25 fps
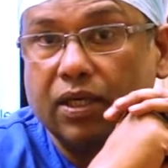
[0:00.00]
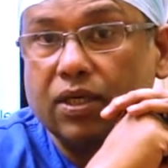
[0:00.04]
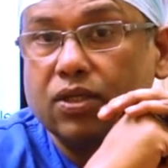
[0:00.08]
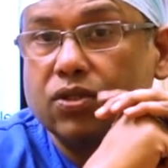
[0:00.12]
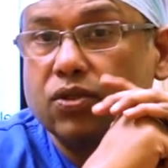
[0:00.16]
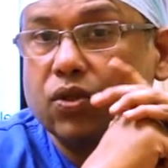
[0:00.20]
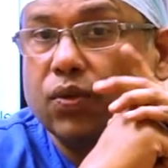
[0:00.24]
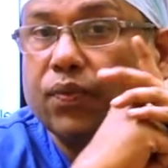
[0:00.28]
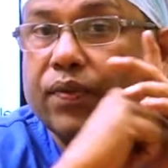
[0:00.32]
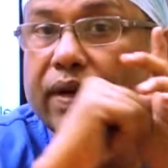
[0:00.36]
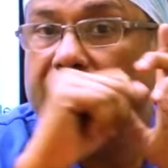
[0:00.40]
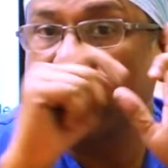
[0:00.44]

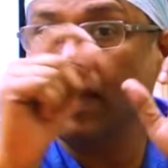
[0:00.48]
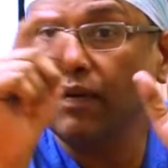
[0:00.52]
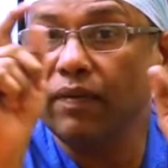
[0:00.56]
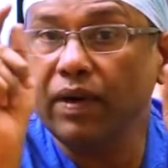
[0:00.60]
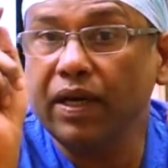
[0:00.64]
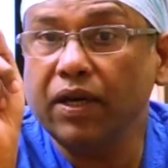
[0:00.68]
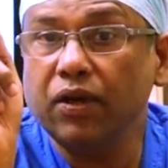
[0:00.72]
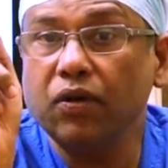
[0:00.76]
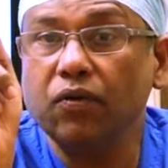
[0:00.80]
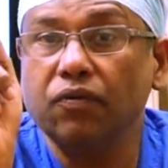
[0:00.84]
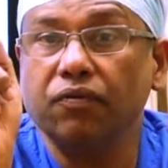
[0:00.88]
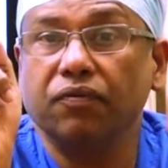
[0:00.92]
So
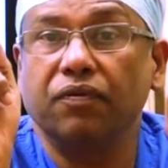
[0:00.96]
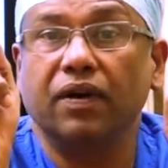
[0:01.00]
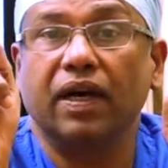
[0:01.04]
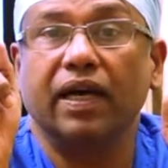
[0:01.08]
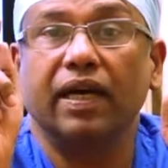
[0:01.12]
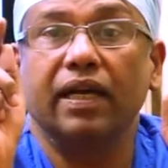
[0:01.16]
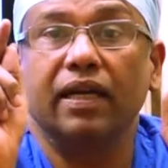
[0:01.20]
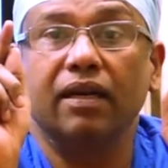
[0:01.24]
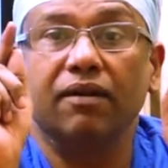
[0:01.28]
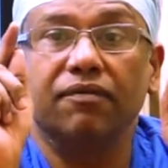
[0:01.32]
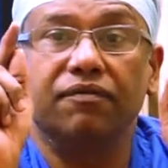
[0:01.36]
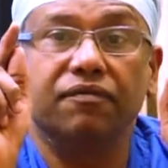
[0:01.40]
whenever you
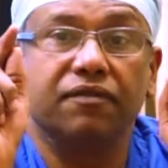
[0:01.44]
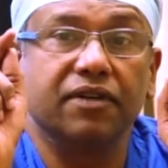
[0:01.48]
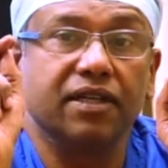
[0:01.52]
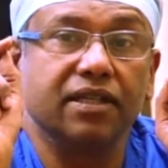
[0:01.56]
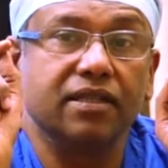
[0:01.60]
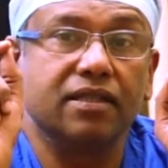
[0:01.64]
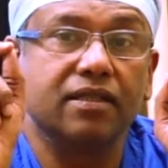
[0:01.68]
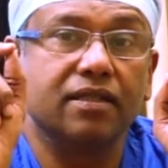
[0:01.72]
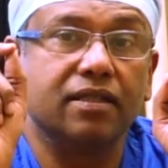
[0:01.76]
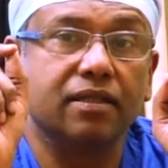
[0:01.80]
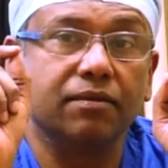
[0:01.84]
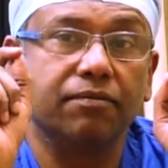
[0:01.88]
find a
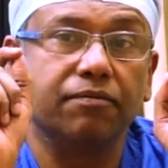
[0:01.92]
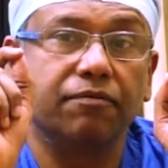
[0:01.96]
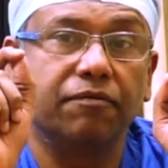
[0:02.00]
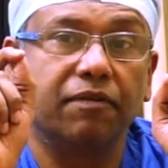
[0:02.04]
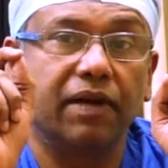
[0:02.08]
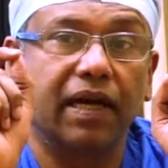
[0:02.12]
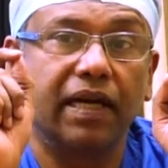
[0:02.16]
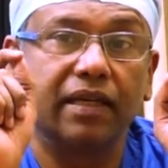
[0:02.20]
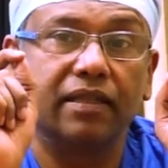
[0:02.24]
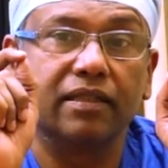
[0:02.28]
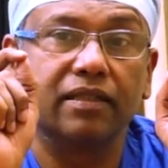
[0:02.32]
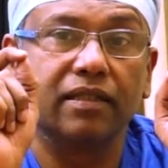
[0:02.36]
first rib
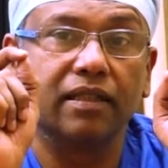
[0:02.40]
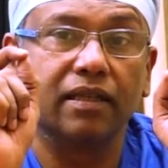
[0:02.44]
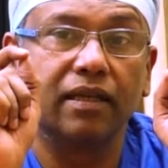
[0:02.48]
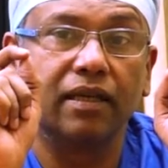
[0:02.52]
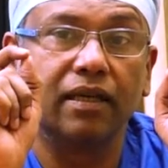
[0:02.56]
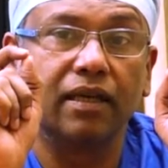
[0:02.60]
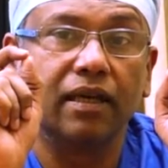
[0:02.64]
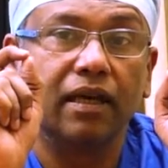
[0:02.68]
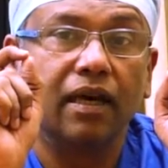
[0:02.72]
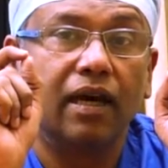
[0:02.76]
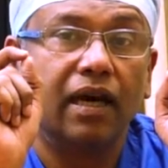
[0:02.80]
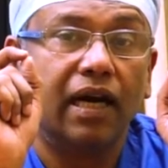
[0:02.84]

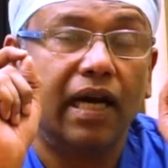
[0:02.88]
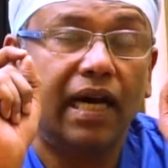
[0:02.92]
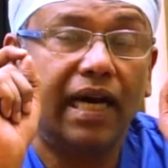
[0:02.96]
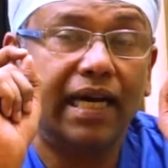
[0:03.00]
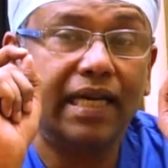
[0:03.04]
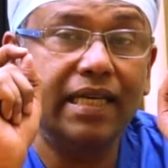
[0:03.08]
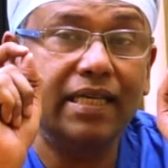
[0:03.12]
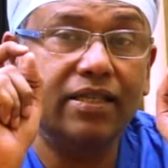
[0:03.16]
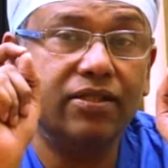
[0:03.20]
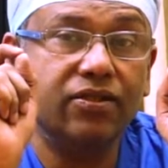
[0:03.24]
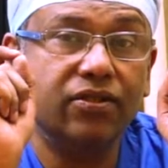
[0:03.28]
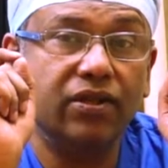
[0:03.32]
fracture,
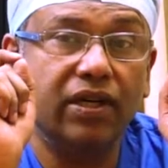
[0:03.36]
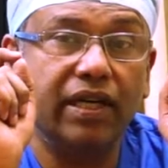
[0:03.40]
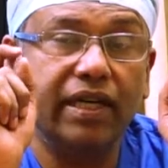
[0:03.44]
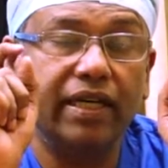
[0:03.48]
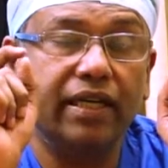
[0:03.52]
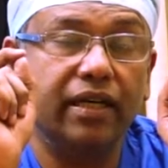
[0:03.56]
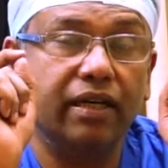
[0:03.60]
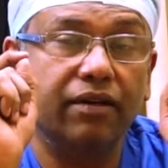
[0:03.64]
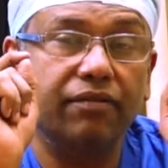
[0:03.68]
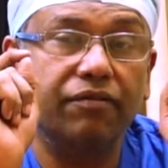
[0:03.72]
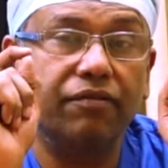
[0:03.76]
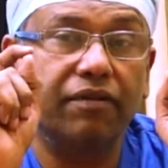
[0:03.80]

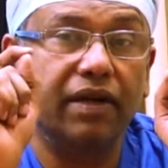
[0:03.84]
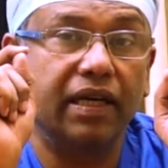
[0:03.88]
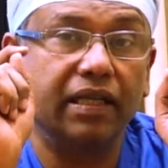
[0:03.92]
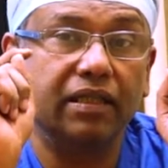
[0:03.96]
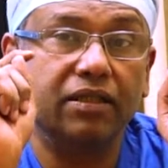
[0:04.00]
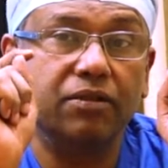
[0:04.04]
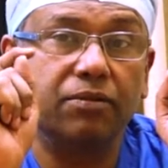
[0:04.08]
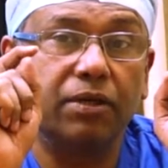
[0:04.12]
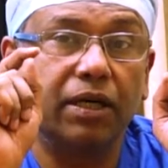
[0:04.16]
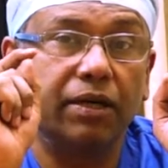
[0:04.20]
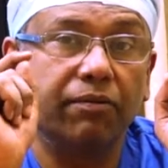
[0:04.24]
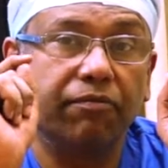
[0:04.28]
isolated
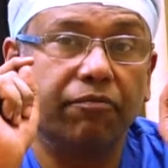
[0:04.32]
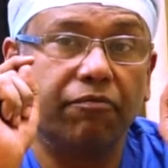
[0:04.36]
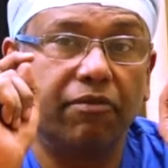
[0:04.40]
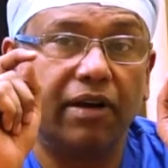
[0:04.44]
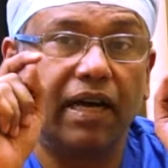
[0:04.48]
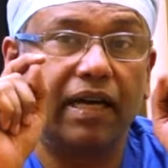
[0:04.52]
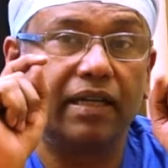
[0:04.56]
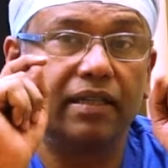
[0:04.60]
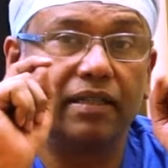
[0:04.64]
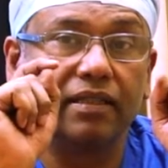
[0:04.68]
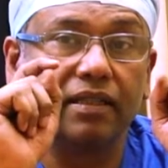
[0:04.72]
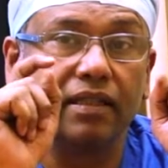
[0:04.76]
first rib
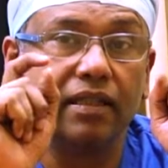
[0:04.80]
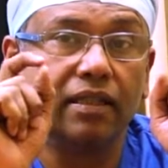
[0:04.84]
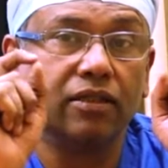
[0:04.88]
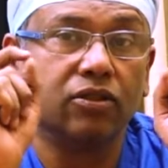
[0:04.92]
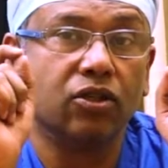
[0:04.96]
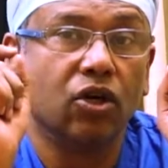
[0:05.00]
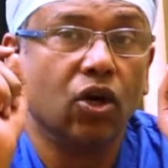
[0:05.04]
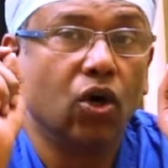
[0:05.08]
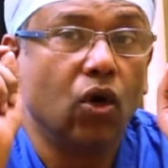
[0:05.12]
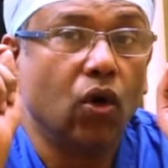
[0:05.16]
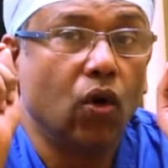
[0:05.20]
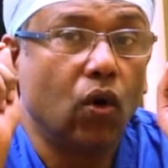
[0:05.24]

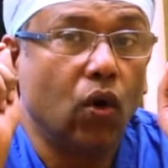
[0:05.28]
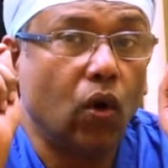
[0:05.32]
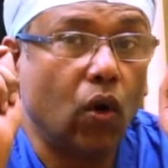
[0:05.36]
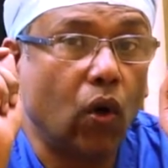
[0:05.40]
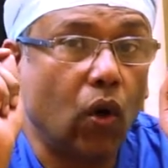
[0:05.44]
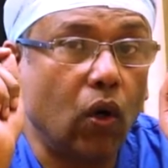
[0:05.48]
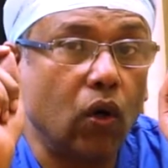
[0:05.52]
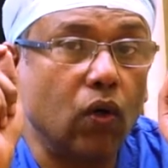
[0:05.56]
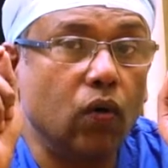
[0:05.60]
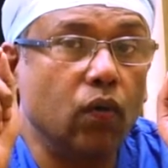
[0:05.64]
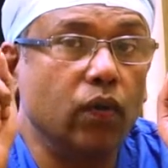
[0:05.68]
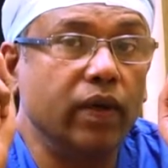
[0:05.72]
fractures,
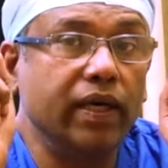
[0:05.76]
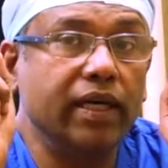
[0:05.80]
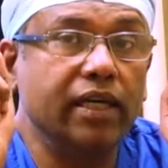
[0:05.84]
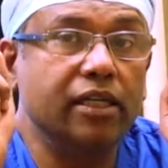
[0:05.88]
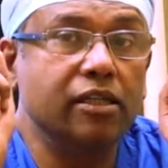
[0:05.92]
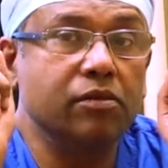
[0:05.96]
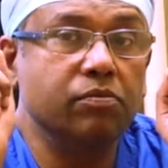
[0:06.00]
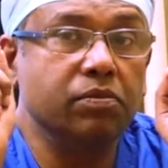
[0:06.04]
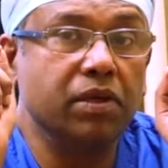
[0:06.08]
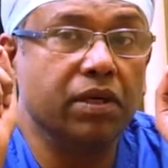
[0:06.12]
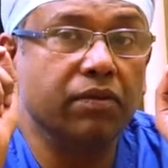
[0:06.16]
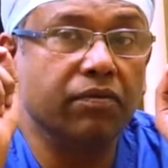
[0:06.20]

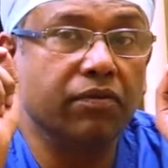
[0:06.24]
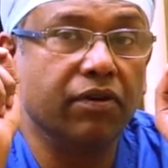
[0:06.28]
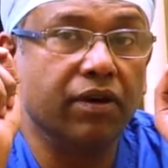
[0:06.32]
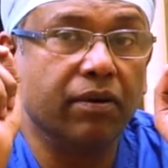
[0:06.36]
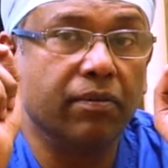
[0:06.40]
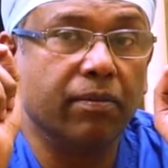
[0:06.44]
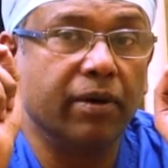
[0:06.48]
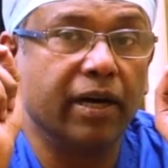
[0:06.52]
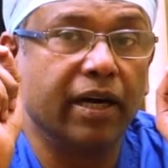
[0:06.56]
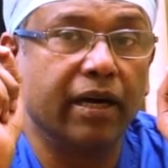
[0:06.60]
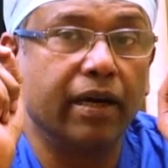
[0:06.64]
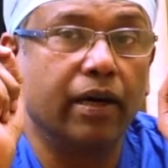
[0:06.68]
always be
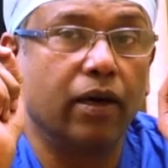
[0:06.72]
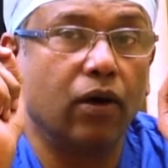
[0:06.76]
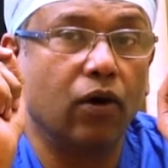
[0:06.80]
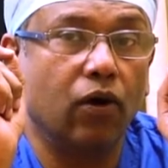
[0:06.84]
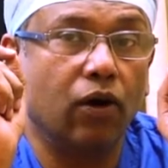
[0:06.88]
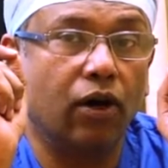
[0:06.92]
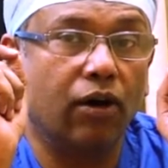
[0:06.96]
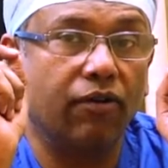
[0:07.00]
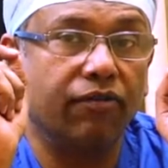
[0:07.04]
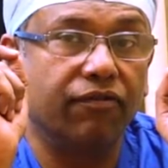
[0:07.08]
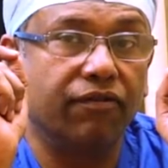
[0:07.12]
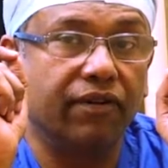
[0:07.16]
beware
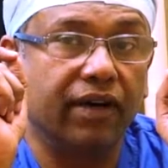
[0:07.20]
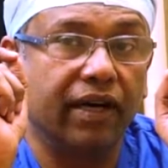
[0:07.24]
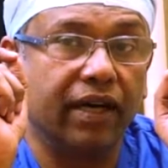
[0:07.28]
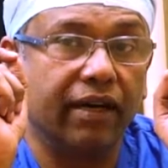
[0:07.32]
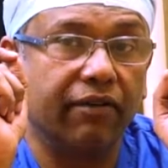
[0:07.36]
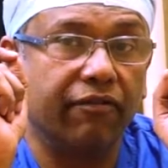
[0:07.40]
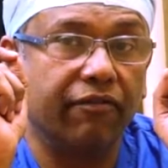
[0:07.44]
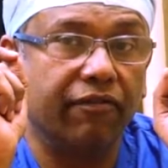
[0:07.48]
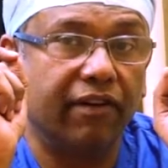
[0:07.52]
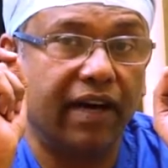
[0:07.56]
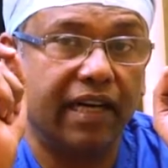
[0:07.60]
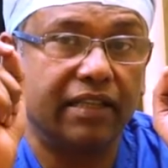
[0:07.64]
of
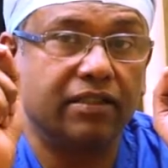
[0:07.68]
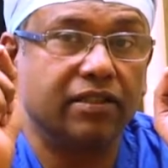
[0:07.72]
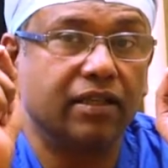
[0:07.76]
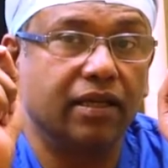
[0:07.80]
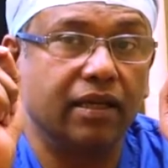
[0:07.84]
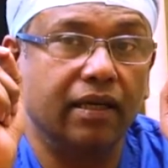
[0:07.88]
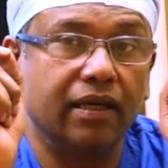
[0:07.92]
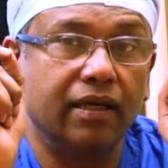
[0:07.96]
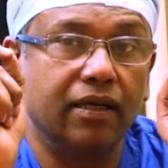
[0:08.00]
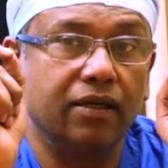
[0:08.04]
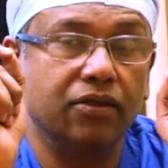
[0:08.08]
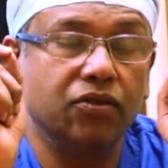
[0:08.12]
a
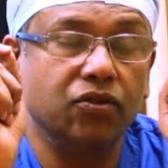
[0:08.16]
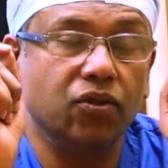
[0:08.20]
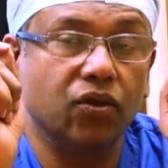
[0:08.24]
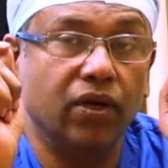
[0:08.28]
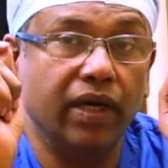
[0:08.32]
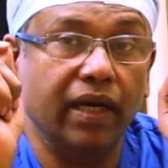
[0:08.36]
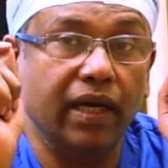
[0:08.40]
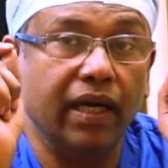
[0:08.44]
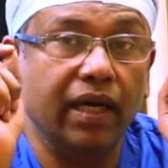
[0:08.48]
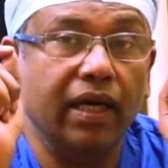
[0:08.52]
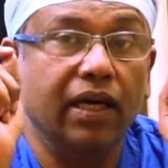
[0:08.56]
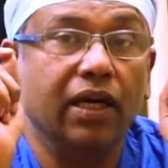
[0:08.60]
vascular
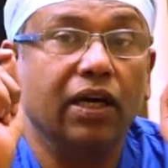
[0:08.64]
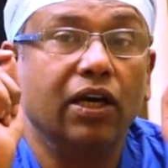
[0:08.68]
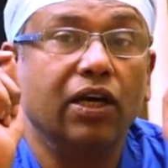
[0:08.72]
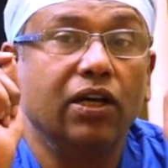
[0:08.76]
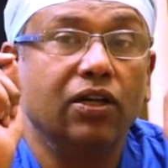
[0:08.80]
injury,